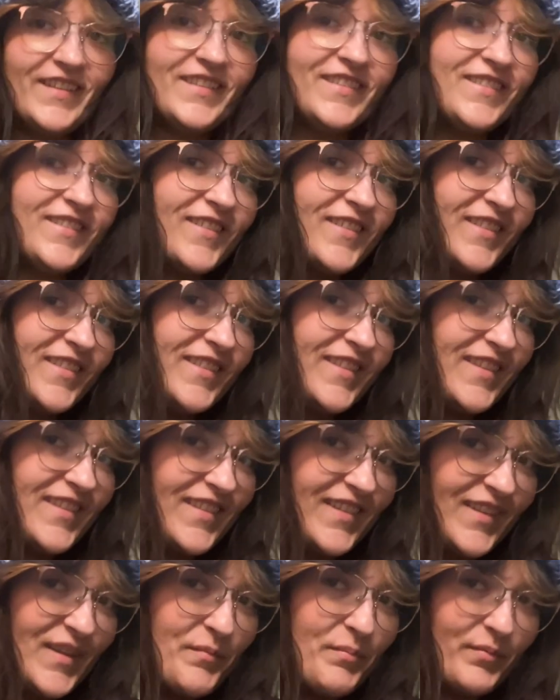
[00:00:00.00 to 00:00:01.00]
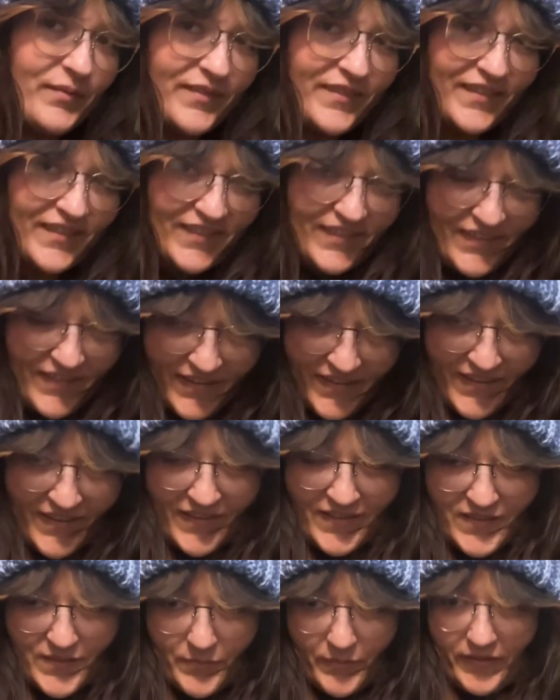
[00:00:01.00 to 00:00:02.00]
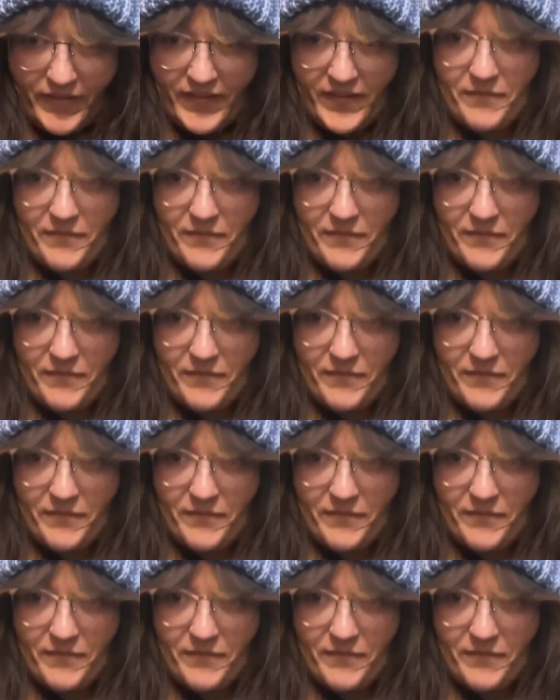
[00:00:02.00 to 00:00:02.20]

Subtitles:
started this clip. Spent like